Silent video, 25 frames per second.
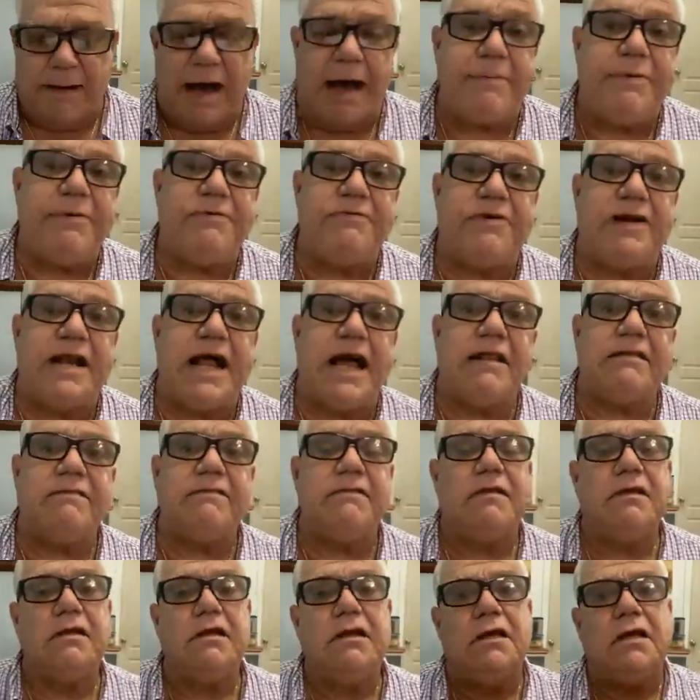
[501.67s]
I'm happy for
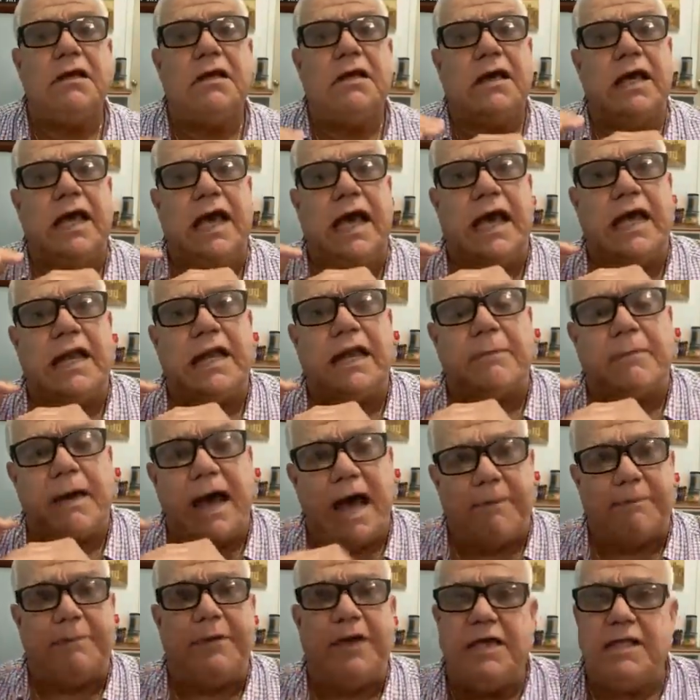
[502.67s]
that. And I'm
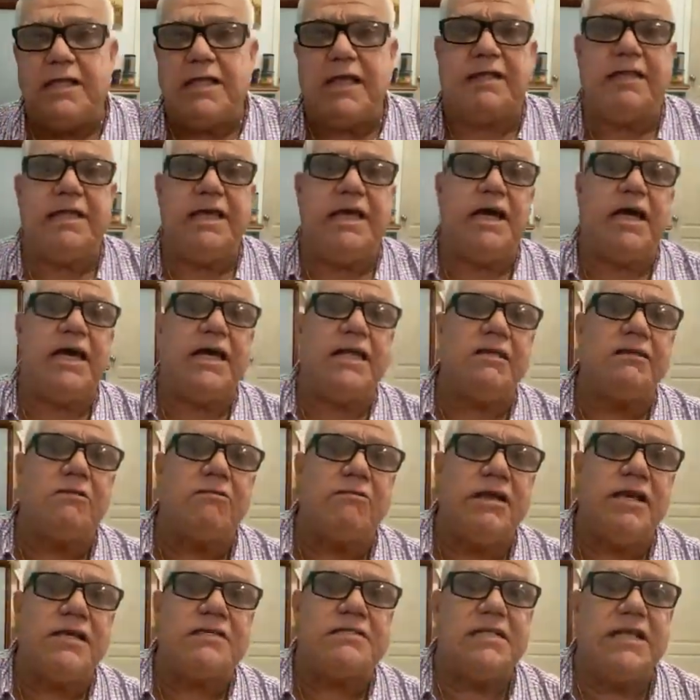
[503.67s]
happy that they are in
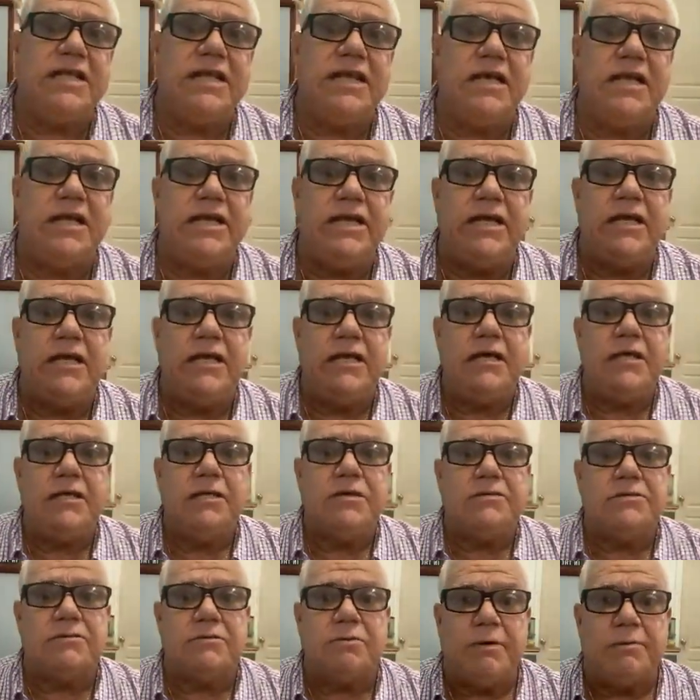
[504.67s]
the race legally.
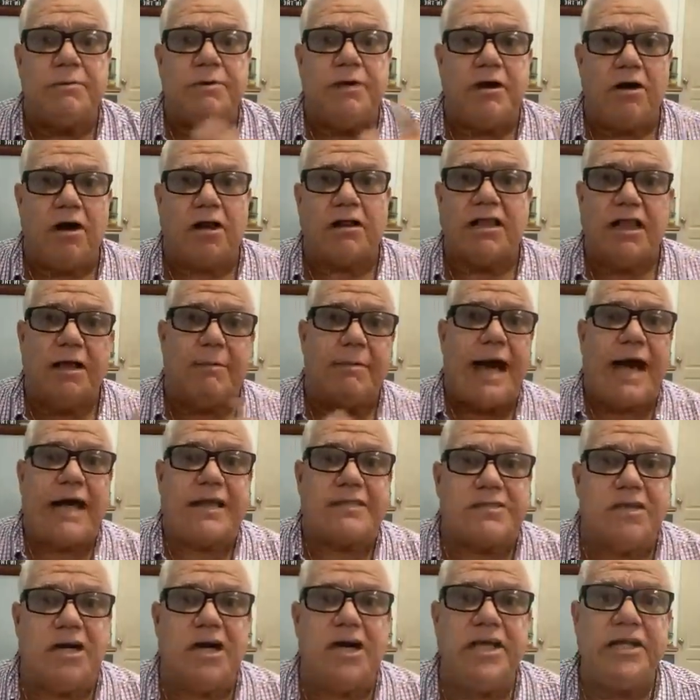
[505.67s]
So when we cut their
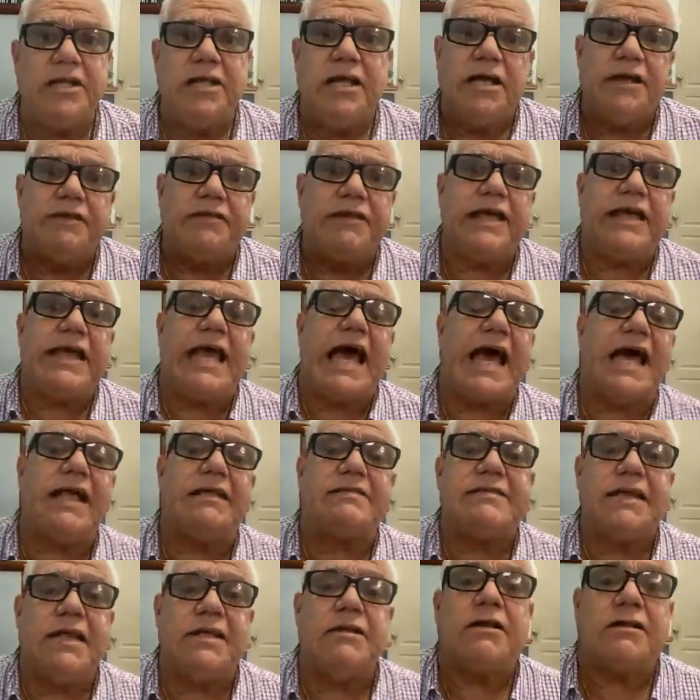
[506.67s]
backside, they
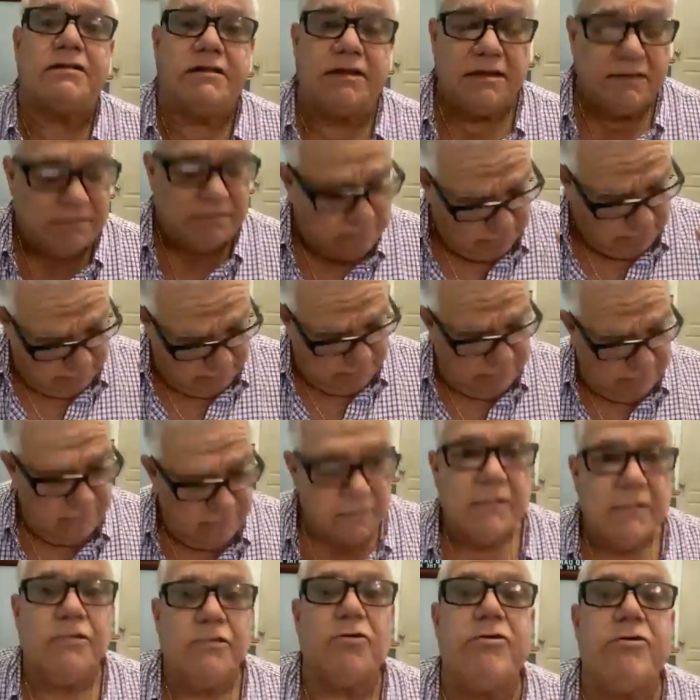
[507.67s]
can't say nothing.
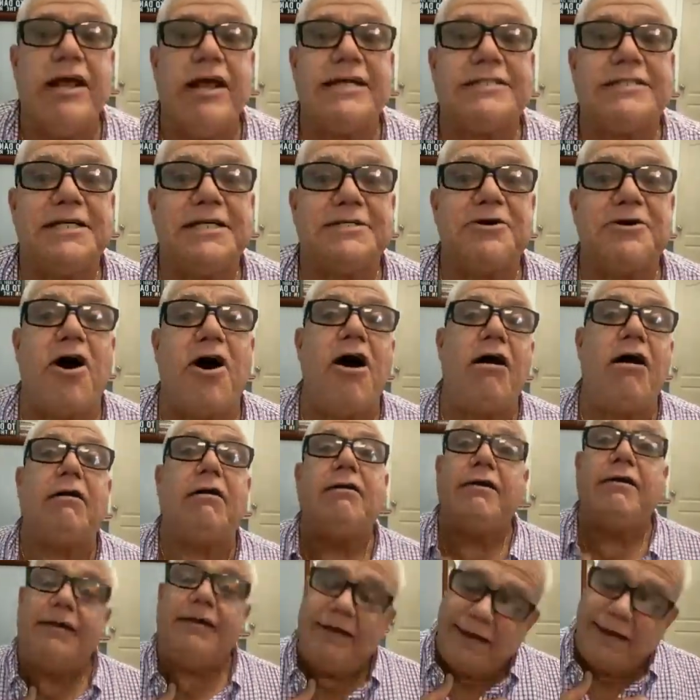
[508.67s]
The race is
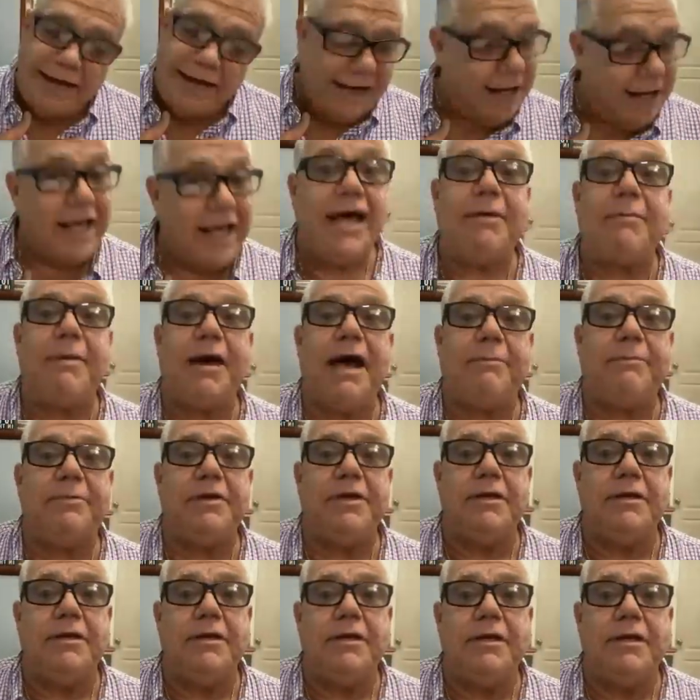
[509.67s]
on, and I am
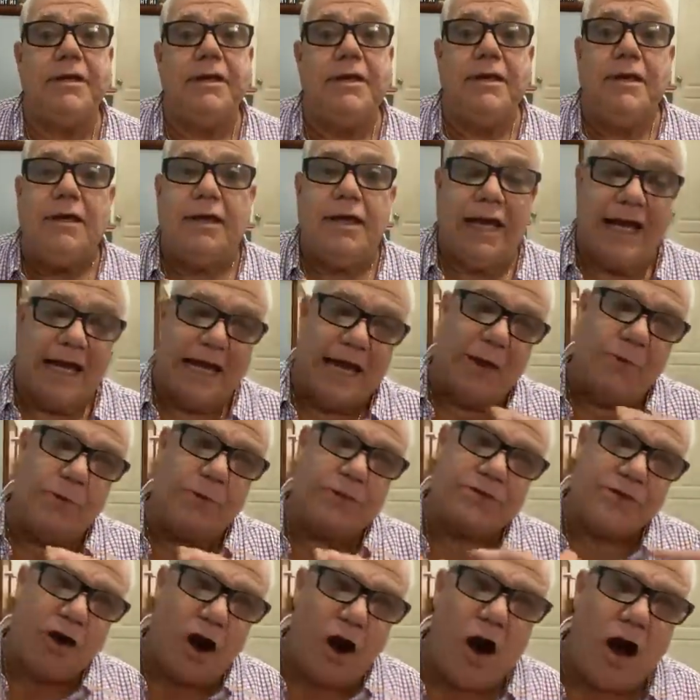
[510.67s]
happy. And I
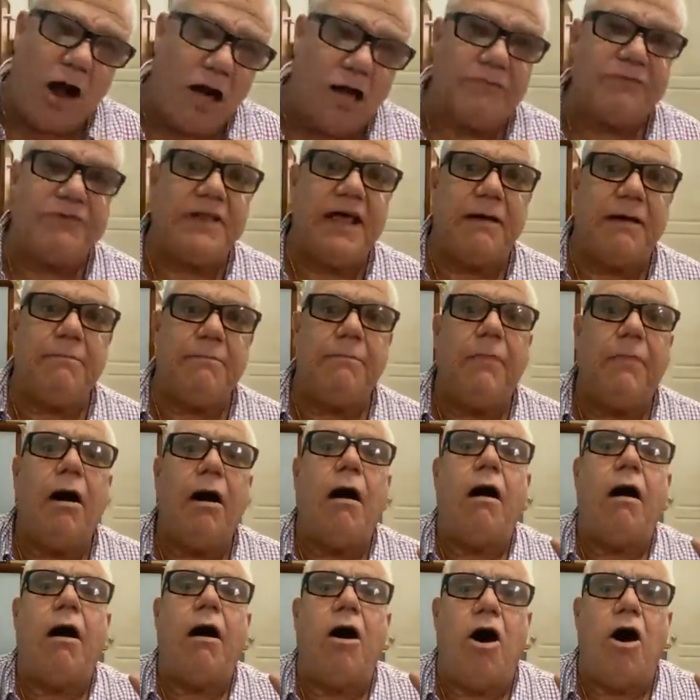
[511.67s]
wish all of them
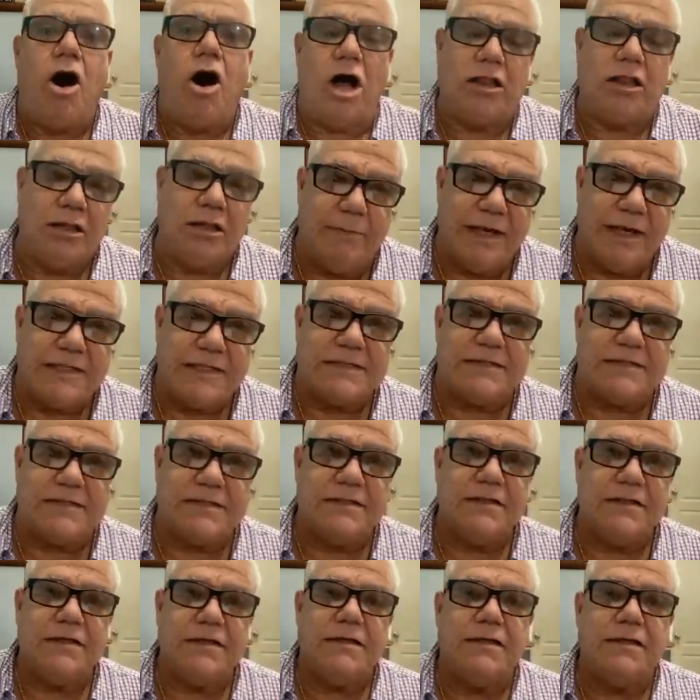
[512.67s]
all the
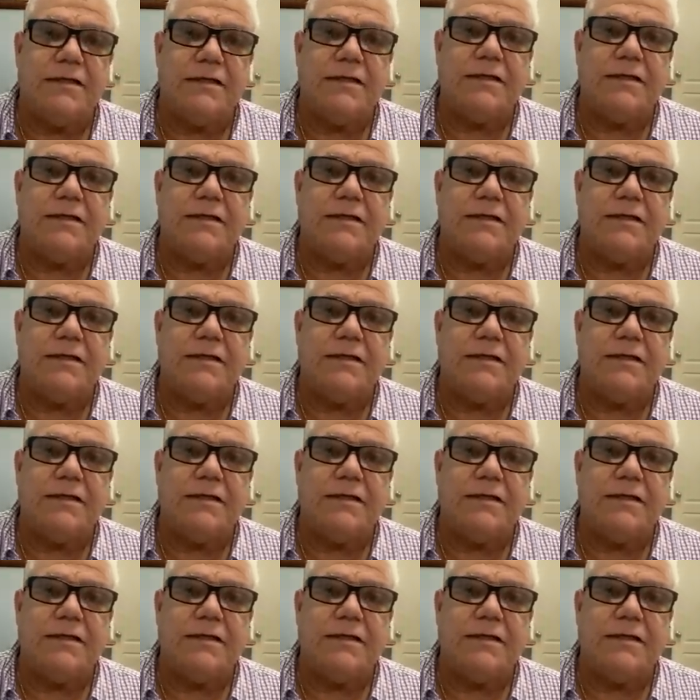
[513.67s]
best.